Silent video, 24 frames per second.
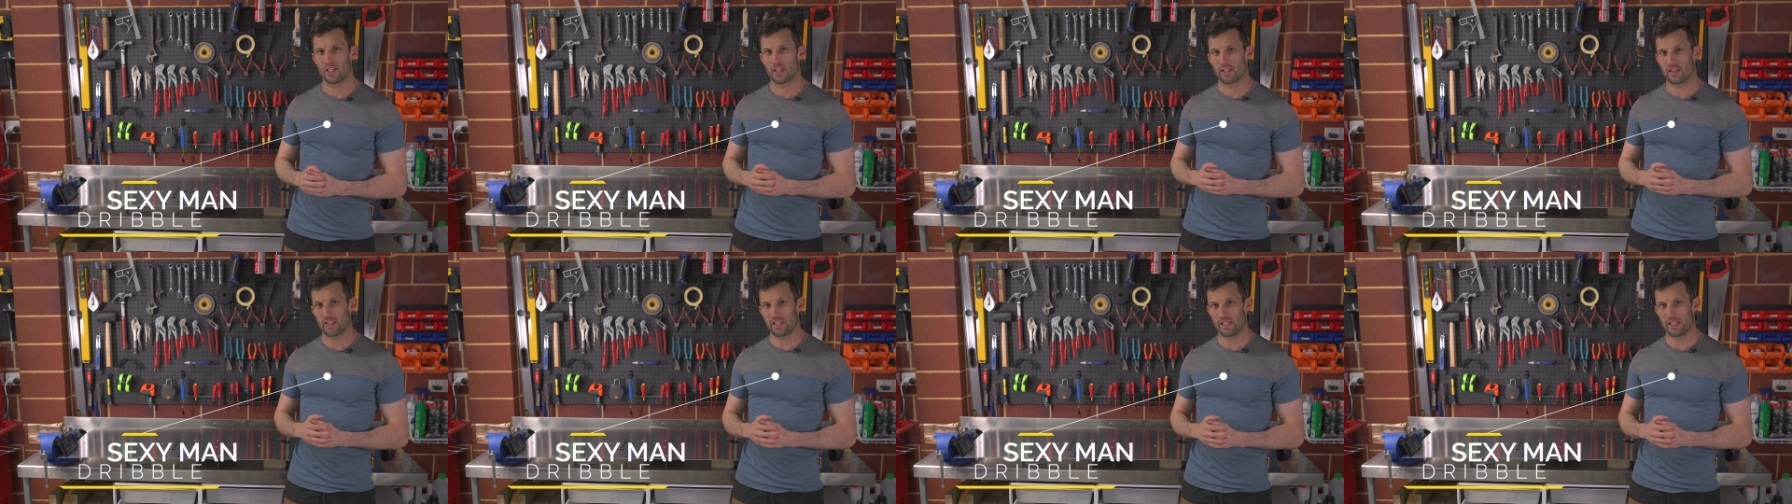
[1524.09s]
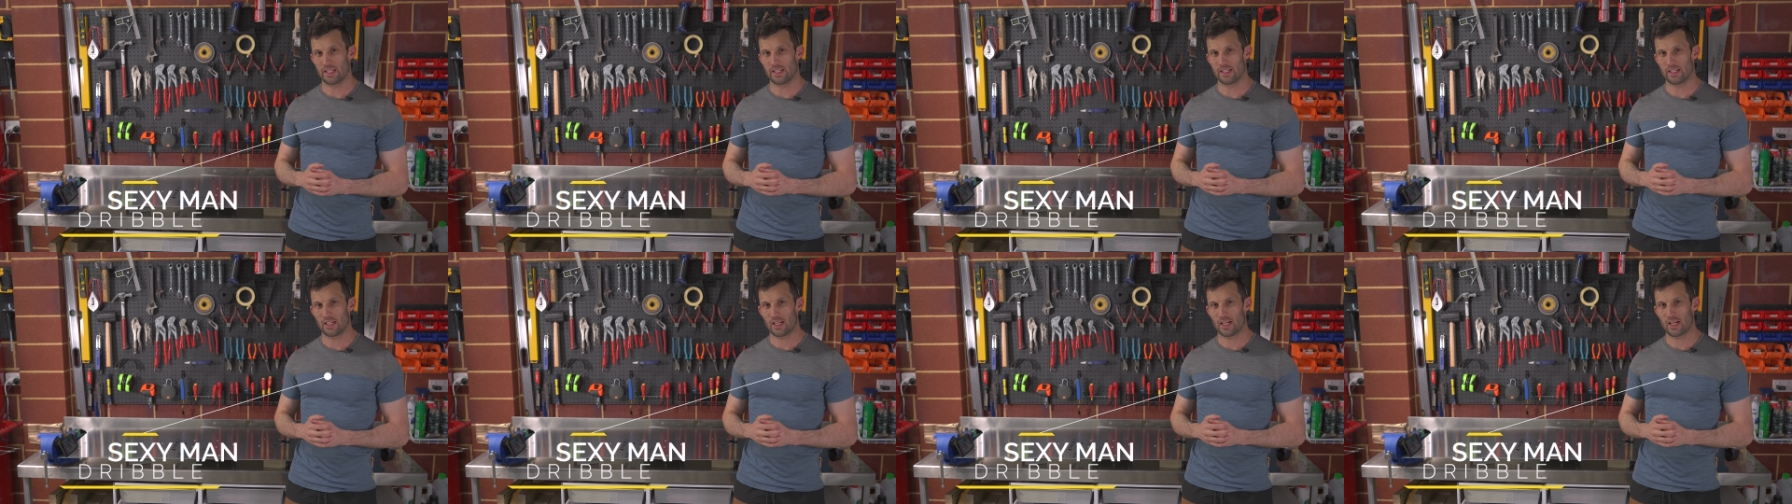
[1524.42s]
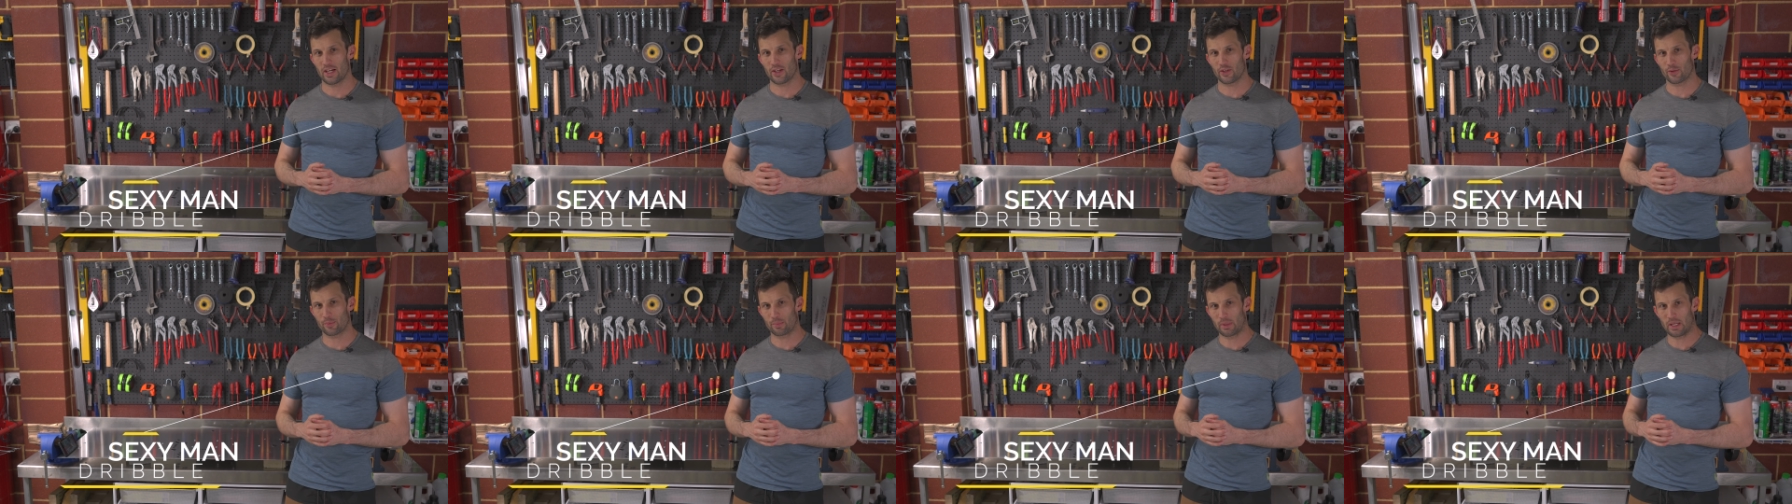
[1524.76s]
The
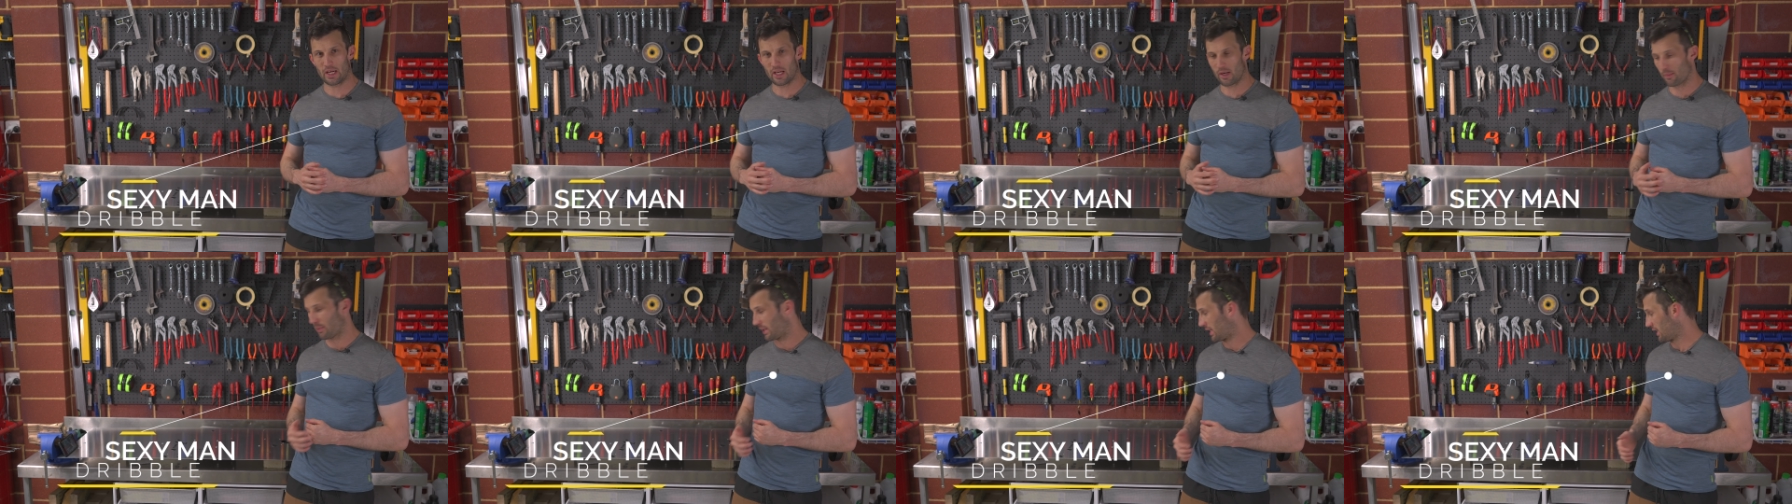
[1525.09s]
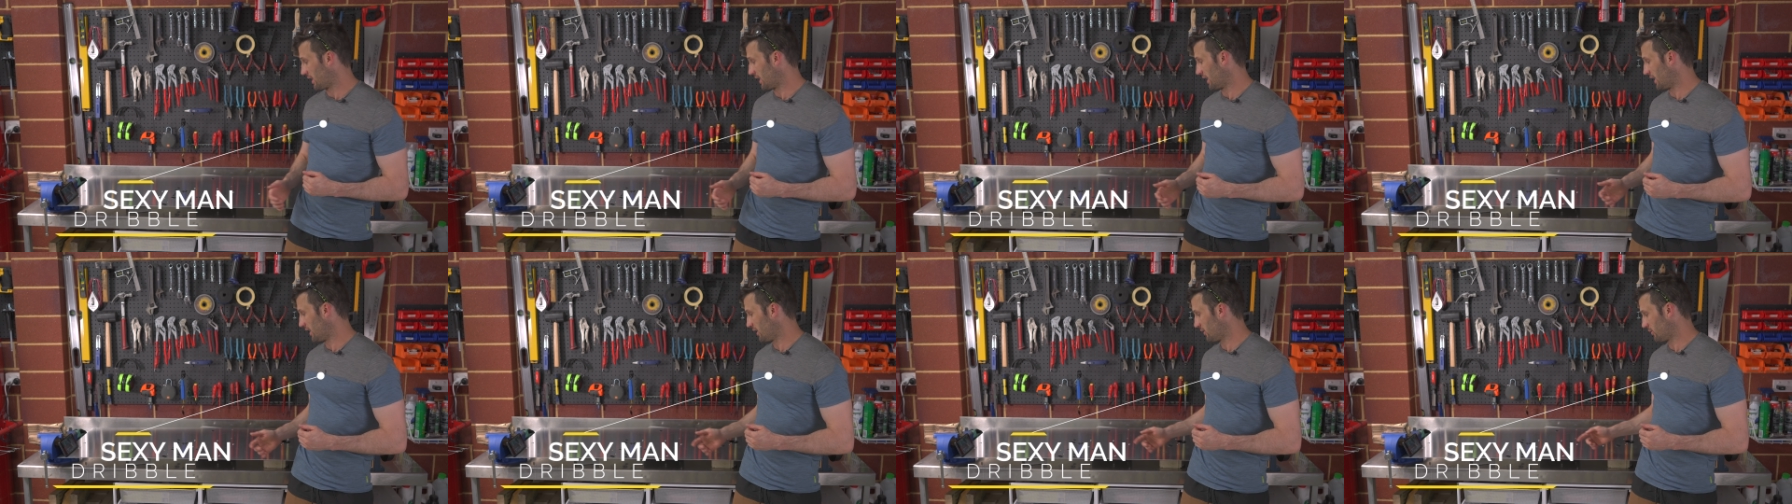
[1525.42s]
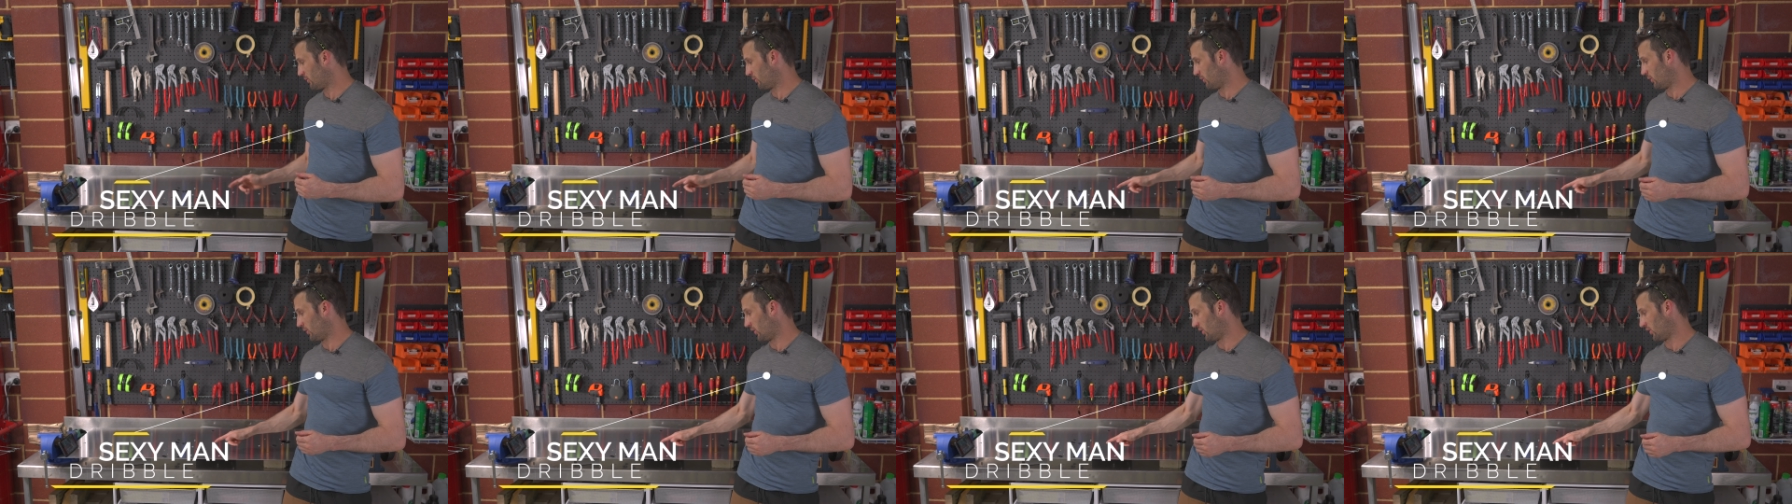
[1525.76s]
hardest part about that
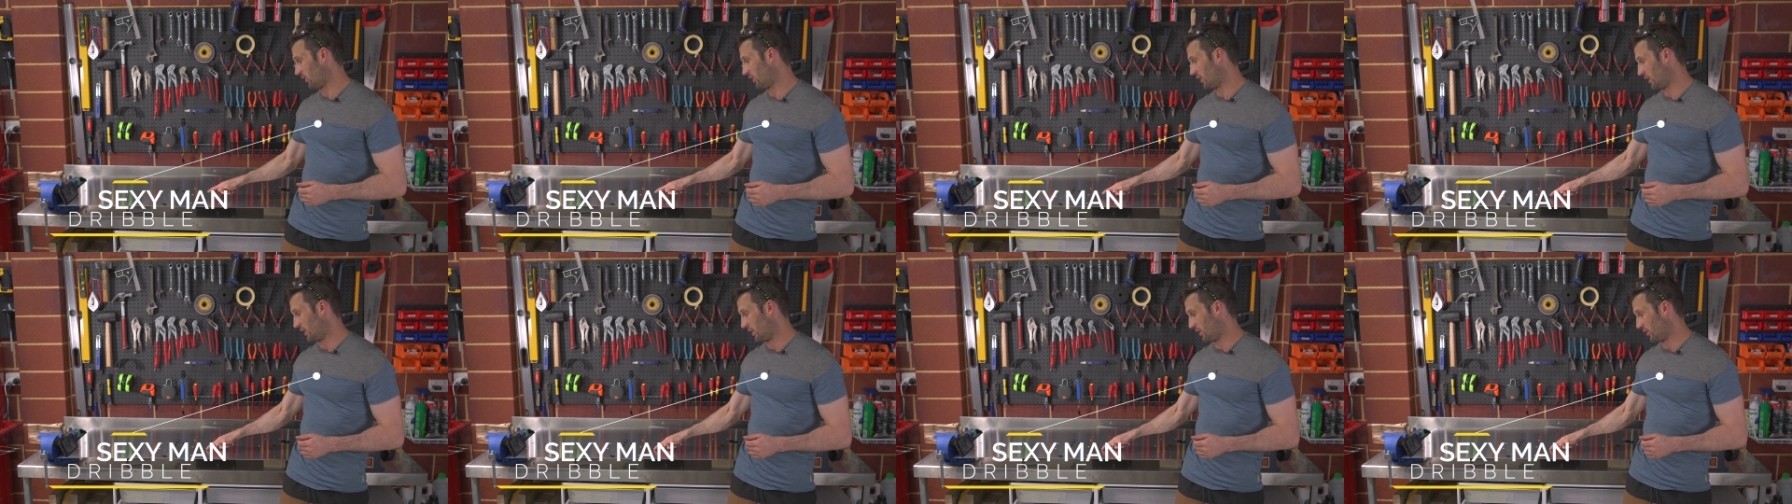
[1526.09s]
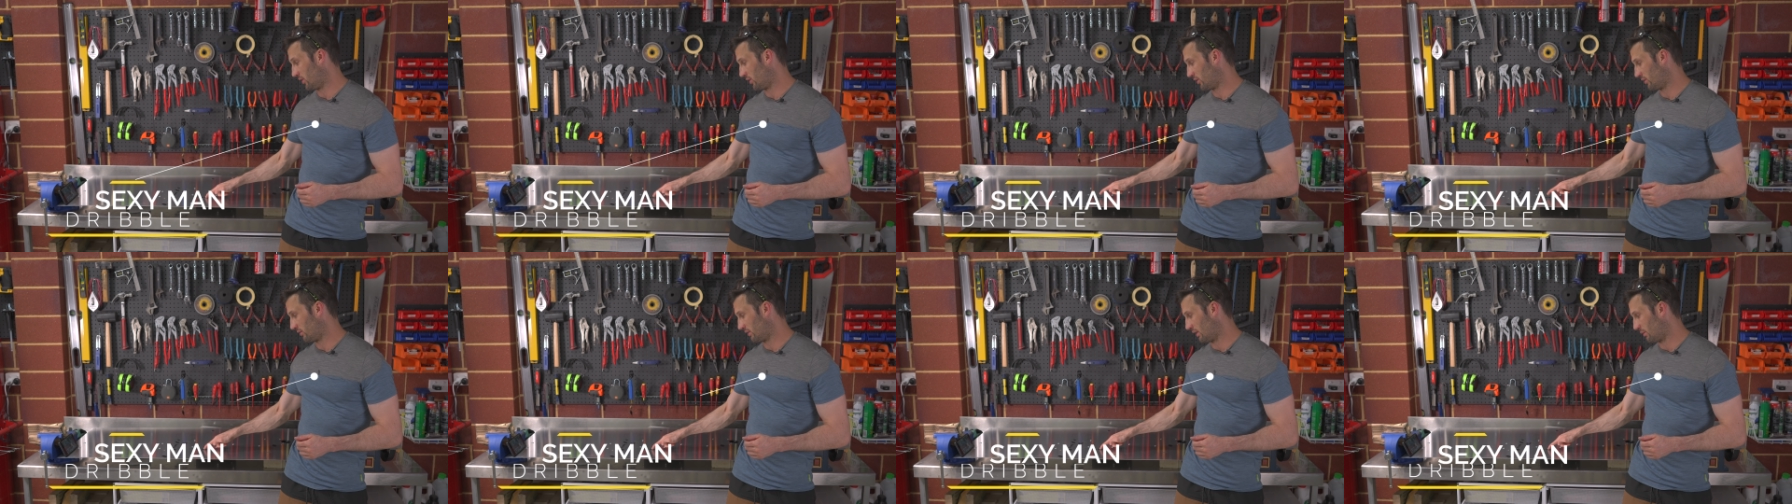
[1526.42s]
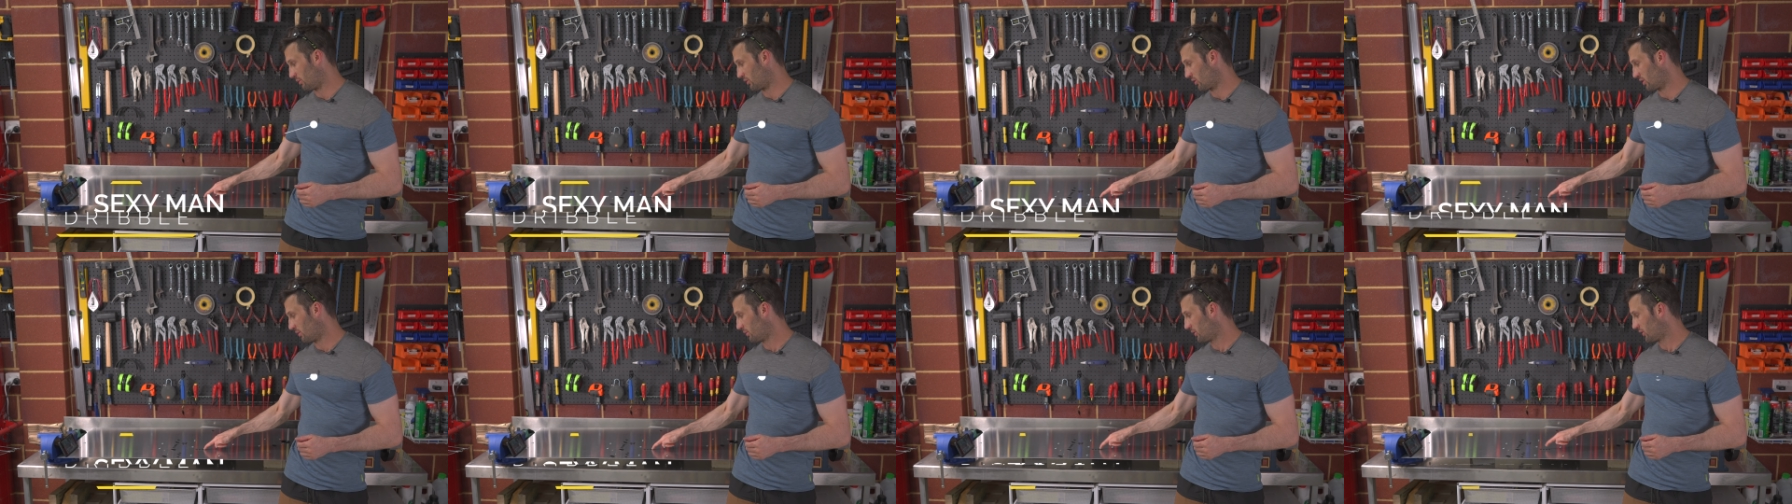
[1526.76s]
was these
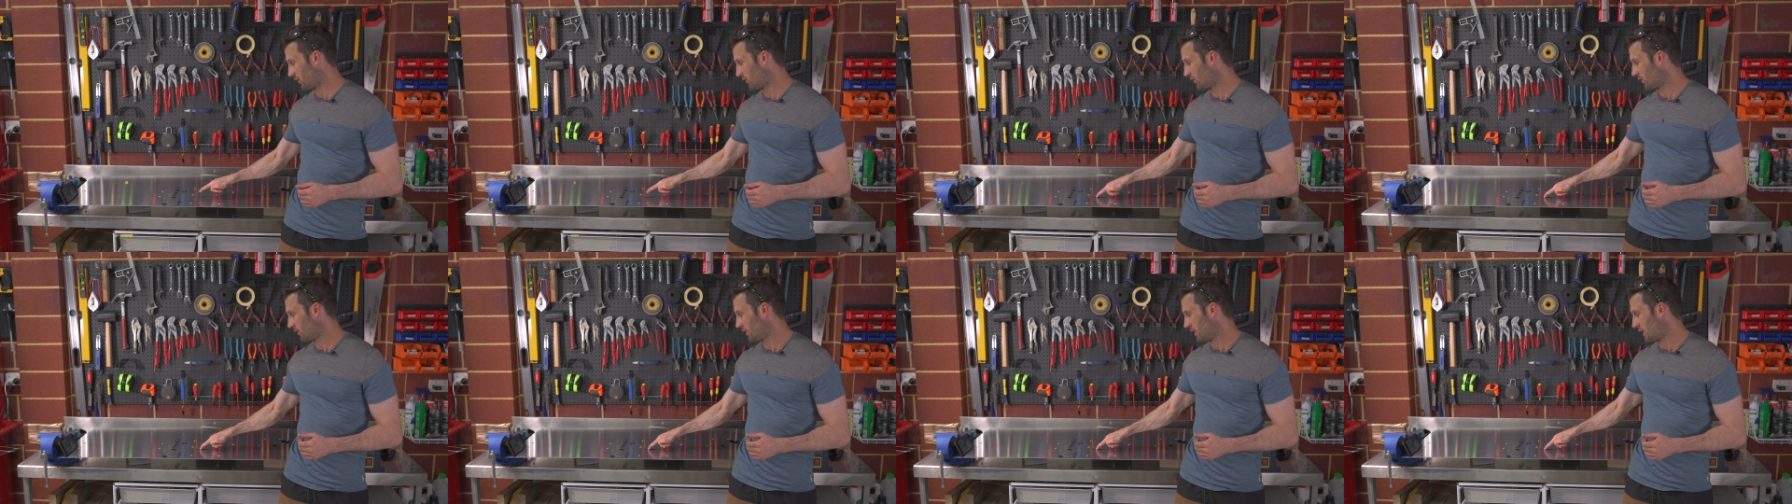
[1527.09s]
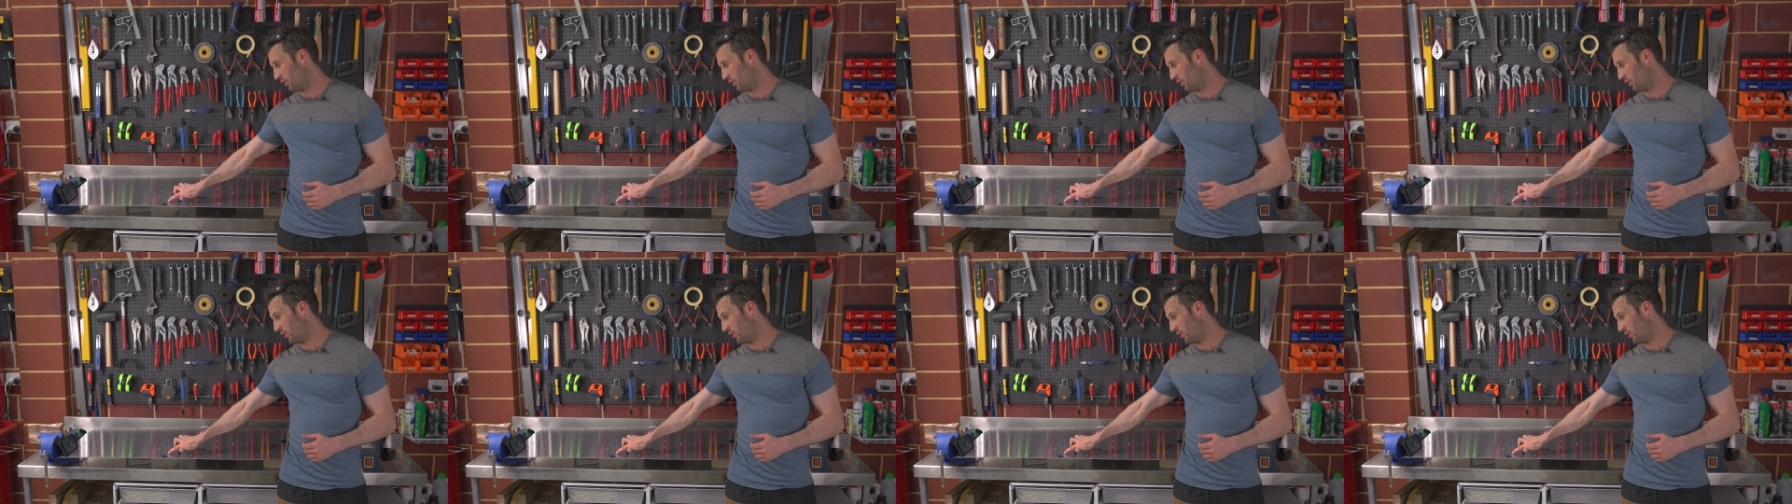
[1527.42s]
rubber grommets.